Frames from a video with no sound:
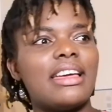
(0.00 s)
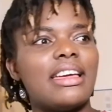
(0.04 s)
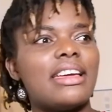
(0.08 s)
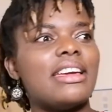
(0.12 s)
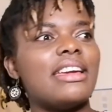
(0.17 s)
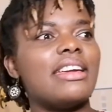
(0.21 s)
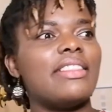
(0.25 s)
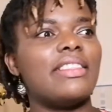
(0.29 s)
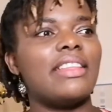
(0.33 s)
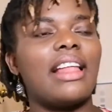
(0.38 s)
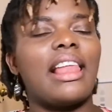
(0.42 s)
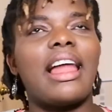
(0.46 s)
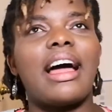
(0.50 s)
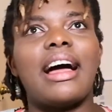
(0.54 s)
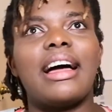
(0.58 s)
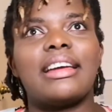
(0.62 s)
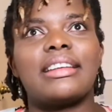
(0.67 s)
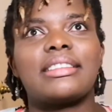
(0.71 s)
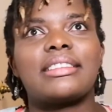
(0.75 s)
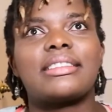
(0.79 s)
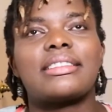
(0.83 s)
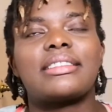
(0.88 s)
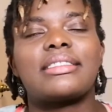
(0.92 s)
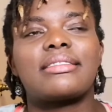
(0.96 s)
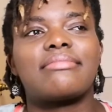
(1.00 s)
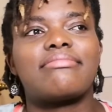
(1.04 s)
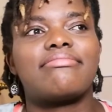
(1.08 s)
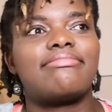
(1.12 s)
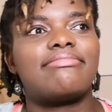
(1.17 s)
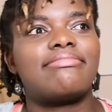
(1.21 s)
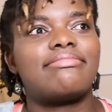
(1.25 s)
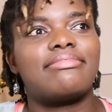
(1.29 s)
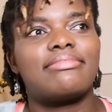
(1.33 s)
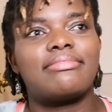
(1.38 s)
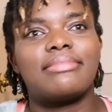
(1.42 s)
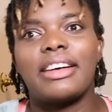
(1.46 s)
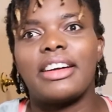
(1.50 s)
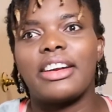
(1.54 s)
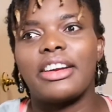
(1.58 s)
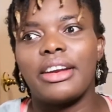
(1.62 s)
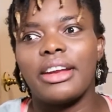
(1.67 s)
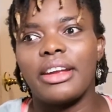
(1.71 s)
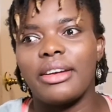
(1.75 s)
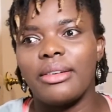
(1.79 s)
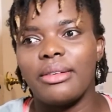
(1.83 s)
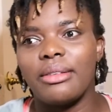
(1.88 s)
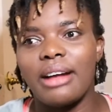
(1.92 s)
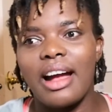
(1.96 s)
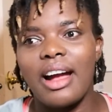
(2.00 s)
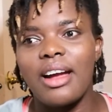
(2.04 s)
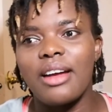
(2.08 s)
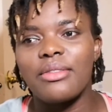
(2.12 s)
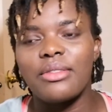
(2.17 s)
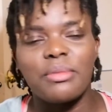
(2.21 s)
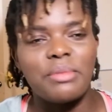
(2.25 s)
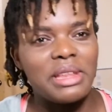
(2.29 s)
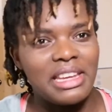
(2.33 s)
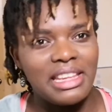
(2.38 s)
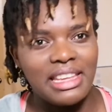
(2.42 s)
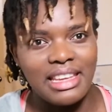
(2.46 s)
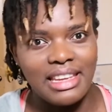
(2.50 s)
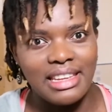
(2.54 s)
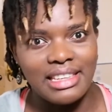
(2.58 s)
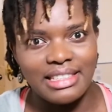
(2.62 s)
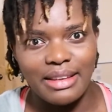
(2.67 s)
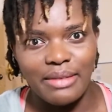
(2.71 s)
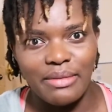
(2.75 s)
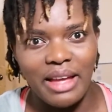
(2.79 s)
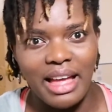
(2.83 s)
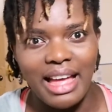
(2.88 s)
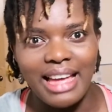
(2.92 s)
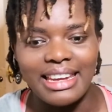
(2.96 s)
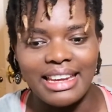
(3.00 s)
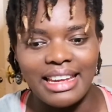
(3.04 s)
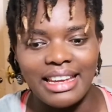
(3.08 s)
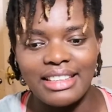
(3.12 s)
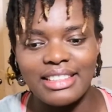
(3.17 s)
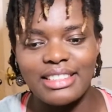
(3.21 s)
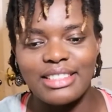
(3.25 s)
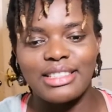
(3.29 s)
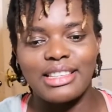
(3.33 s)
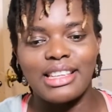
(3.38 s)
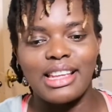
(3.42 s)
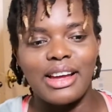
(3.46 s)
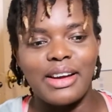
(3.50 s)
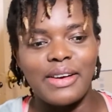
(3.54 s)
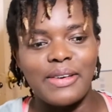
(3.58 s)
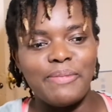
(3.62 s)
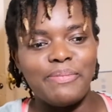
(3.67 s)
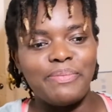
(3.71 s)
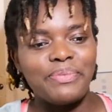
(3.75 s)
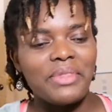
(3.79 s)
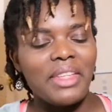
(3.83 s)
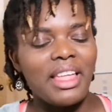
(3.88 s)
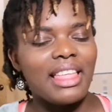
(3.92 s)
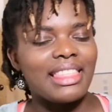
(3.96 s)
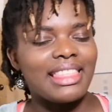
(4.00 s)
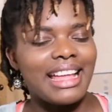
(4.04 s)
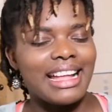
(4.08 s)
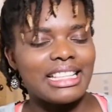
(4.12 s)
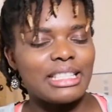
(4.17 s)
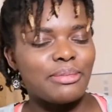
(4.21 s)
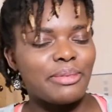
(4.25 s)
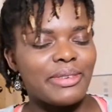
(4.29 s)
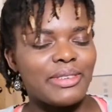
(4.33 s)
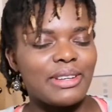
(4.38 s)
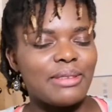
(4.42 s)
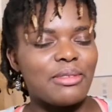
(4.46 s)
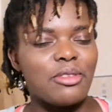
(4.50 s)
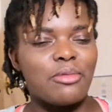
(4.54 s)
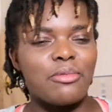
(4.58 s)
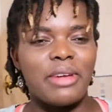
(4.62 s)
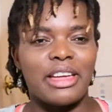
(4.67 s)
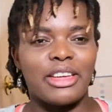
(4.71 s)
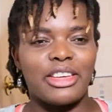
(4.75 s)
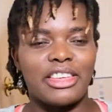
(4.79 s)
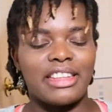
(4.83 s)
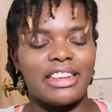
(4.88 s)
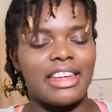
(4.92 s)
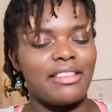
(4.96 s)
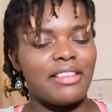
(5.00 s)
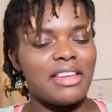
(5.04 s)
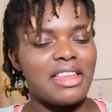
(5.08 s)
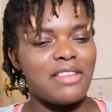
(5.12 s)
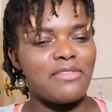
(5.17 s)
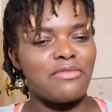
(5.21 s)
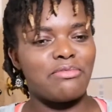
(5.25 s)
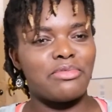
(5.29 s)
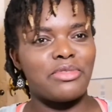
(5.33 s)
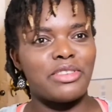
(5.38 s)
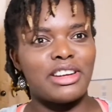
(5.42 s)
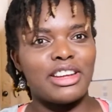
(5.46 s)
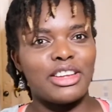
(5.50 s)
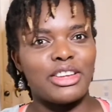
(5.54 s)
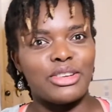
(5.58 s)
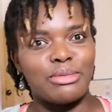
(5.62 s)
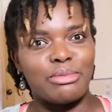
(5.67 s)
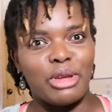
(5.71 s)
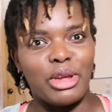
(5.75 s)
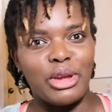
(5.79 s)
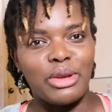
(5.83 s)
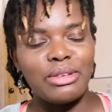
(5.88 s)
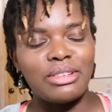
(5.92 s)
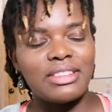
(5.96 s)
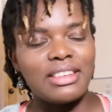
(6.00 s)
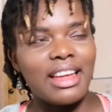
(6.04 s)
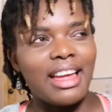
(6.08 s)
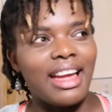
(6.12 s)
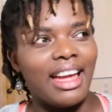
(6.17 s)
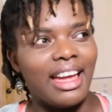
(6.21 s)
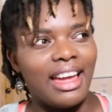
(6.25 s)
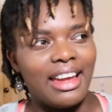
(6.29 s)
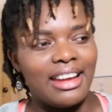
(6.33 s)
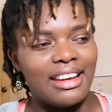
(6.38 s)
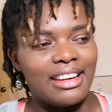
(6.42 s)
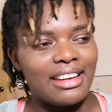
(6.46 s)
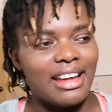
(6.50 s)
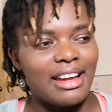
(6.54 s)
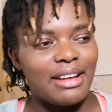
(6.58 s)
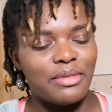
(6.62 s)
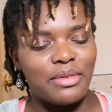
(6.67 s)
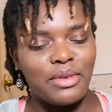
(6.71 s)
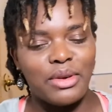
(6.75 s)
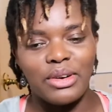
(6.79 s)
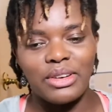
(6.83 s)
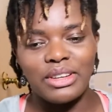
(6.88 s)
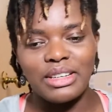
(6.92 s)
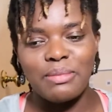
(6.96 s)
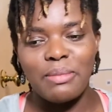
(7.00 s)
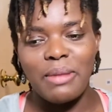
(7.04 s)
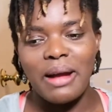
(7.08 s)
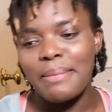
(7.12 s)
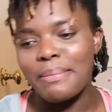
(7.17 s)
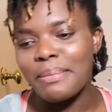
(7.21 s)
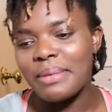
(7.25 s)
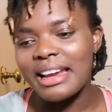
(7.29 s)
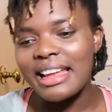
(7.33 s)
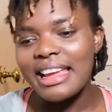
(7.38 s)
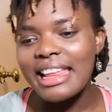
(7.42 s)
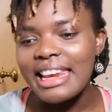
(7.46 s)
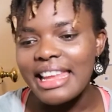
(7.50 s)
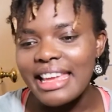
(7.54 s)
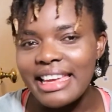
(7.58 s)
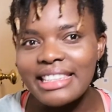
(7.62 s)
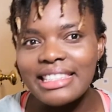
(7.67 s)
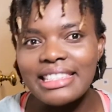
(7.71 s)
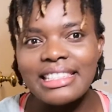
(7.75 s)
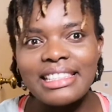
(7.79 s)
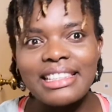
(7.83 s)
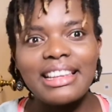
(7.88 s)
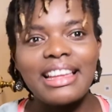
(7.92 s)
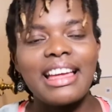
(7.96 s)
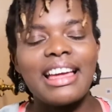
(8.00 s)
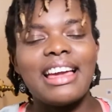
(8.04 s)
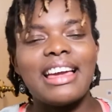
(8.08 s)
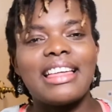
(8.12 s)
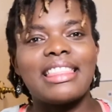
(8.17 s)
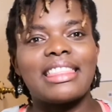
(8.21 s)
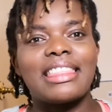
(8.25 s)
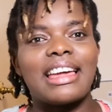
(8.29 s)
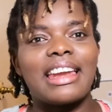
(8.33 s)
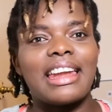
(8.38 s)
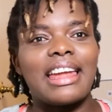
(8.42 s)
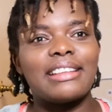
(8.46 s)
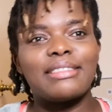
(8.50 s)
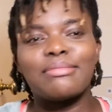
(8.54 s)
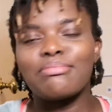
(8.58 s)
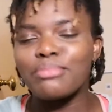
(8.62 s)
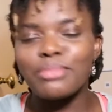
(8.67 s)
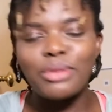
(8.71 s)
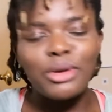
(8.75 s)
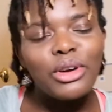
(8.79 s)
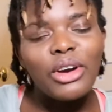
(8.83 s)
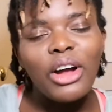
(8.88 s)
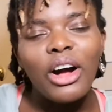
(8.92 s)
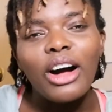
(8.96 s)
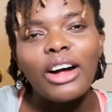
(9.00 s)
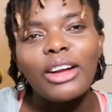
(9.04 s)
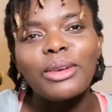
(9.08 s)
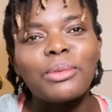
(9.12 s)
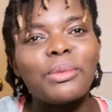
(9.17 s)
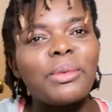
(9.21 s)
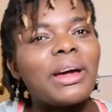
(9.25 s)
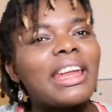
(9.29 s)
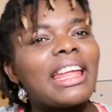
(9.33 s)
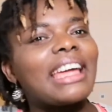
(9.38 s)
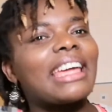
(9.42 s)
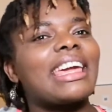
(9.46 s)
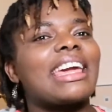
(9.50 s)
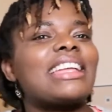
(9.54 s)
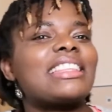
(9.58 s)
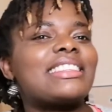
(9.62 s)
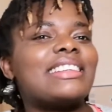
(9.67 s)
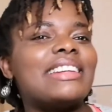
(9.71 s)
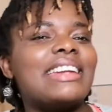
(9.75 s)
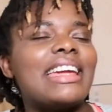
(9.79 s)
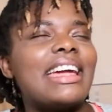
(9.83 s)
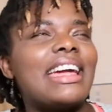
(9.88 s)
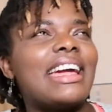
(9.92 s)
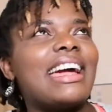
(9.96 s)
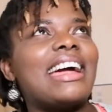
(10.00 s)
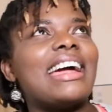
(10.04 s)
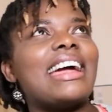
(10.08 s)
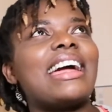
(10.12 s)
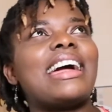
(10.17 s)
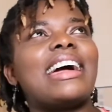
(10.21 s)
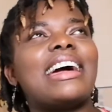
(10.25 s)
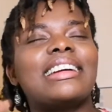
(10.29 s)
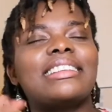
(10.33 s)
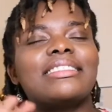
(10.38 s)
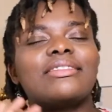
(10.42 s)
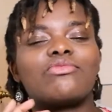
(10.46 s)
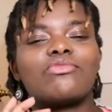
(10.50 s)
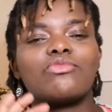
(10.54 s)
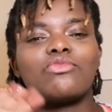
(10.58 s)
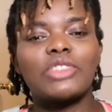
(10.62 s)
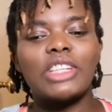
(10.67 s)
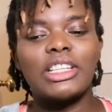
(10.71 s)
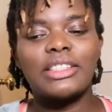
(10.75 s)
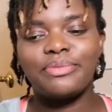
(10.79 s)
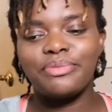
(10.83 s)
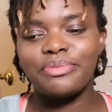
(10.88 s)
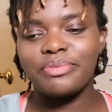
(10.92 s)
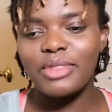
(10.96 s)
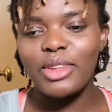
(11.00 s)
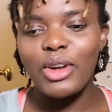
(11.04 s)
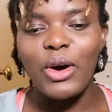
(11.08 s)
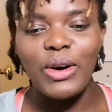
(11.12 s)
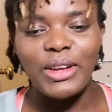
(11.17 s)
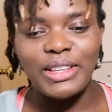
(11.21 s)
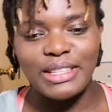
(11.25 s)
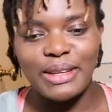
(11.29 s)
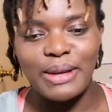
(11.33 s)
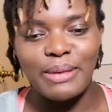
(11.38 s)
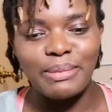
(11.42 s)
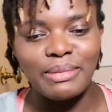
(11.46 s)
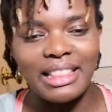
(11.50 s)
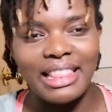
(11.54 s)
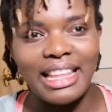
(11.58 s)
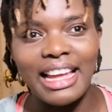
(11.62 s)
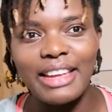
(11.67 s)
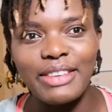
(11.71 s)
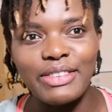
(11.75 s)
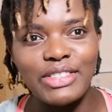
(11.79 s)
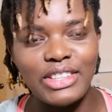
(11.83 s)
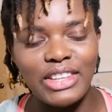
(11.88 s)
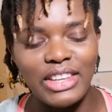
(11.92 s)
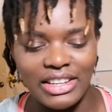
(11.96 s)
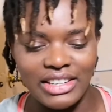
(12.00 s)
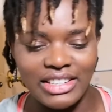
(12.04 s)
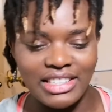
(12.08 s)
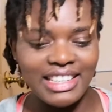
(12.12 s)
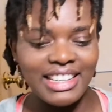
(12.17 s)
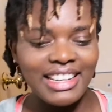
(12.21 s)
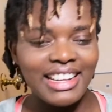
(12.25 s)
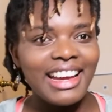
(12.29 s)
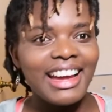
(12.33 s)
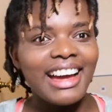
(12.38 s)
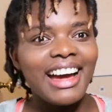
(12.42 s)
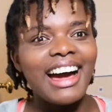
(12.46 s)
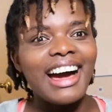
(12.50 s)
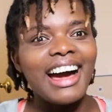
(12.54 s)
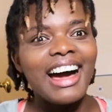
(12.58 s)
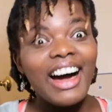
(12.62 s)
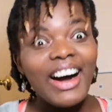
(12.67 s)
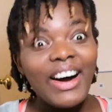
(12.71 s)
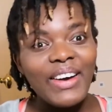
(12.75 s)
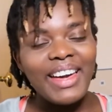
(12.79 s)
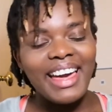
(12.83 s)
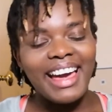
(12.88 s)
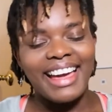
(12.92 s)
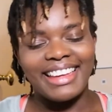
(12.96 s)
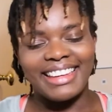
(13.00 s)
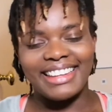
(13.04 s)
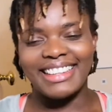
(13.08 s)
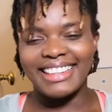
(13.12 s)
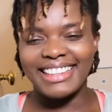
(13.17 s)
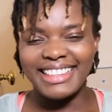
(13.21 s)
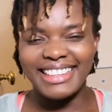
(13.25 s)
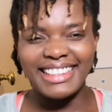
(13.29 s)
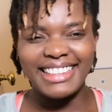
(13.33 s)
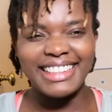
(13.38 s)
in the last, I don't know, however many years I've had it. So that's putting me in a pretty good mood. And I've got my playlist that I put on when I get on it, and awesome, life's good. Okay,